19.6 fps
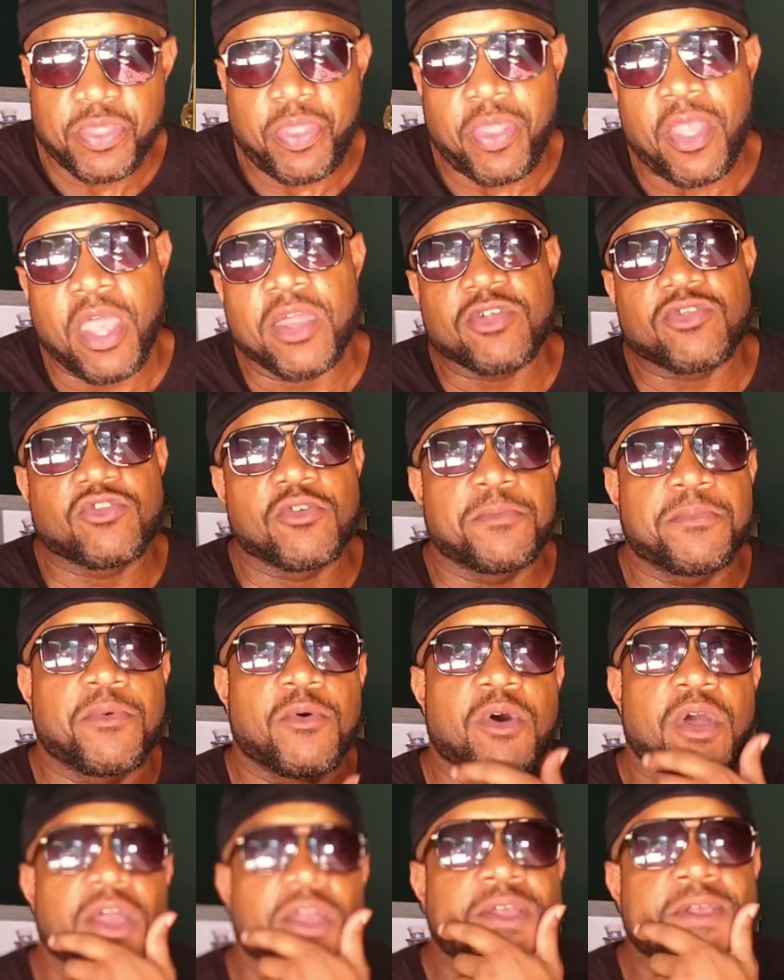It's your
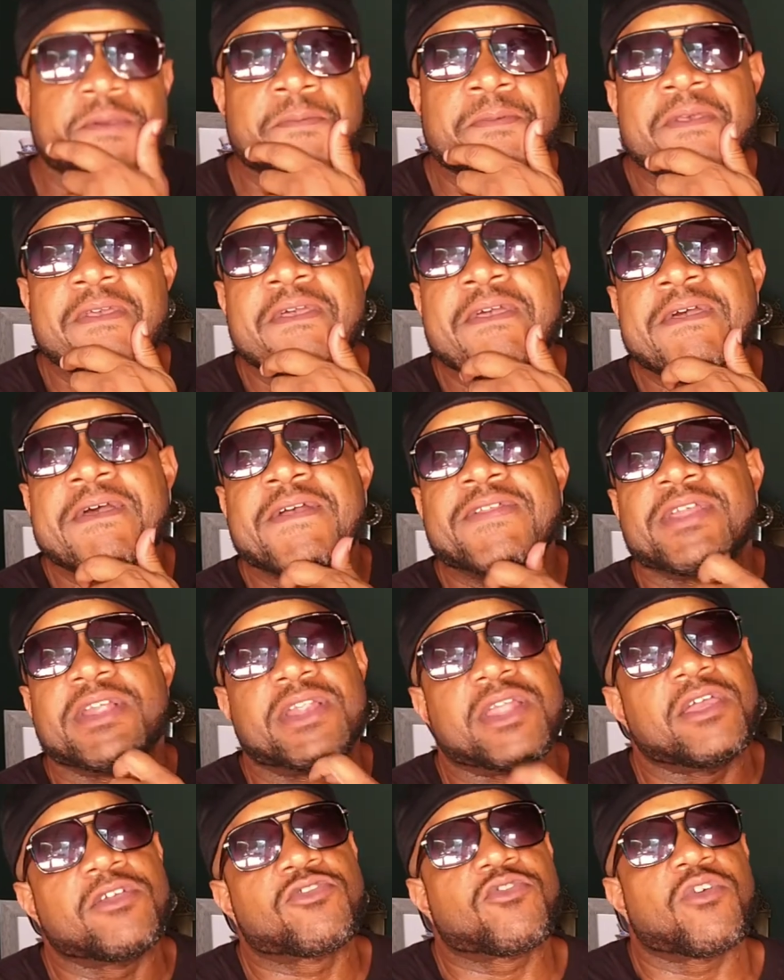boy, the
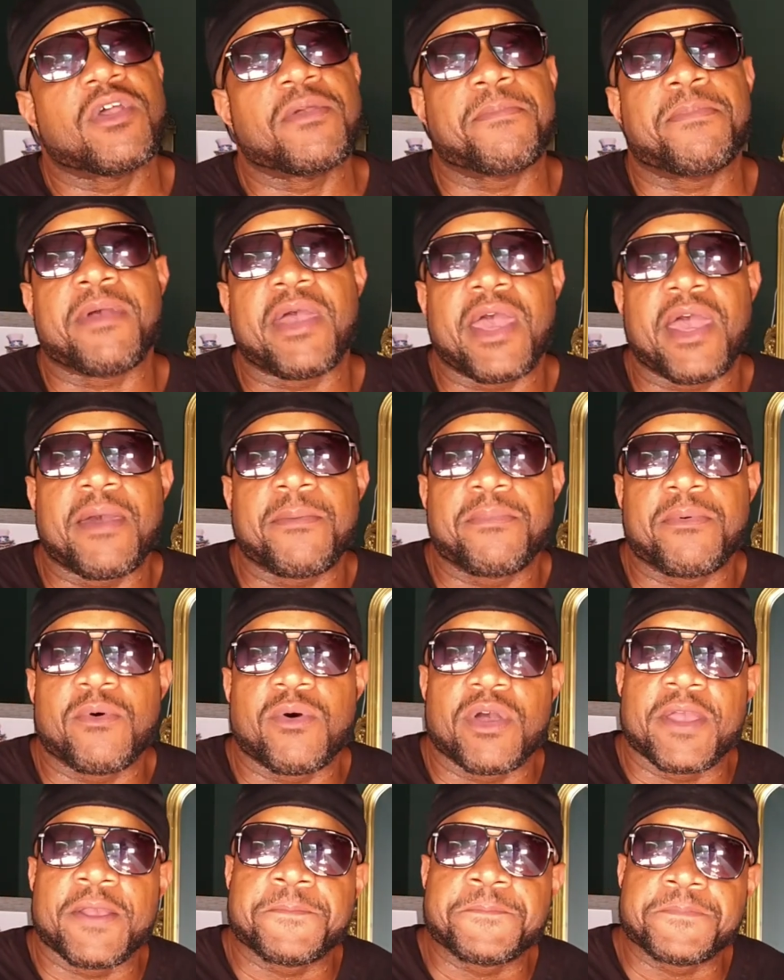Detroit bad
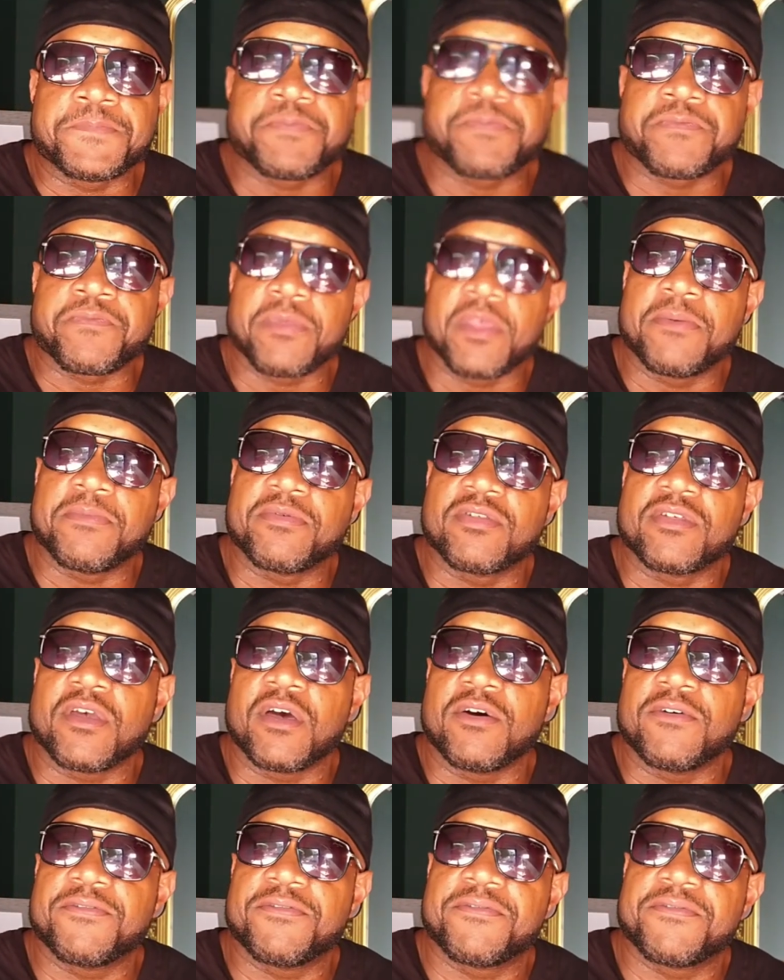boy
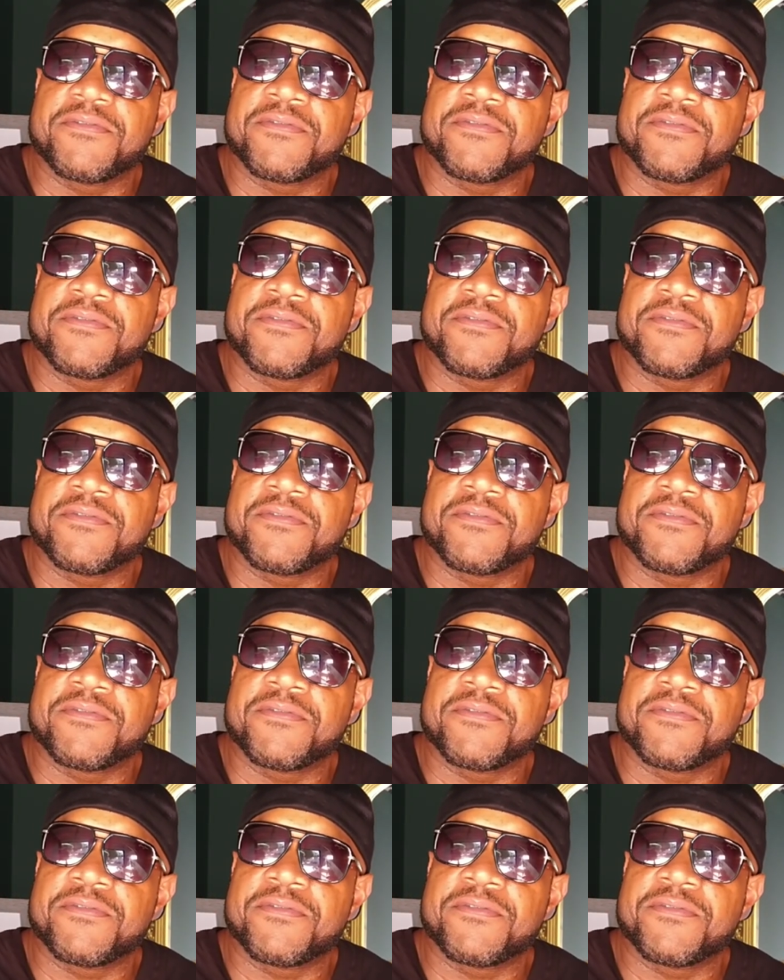himself.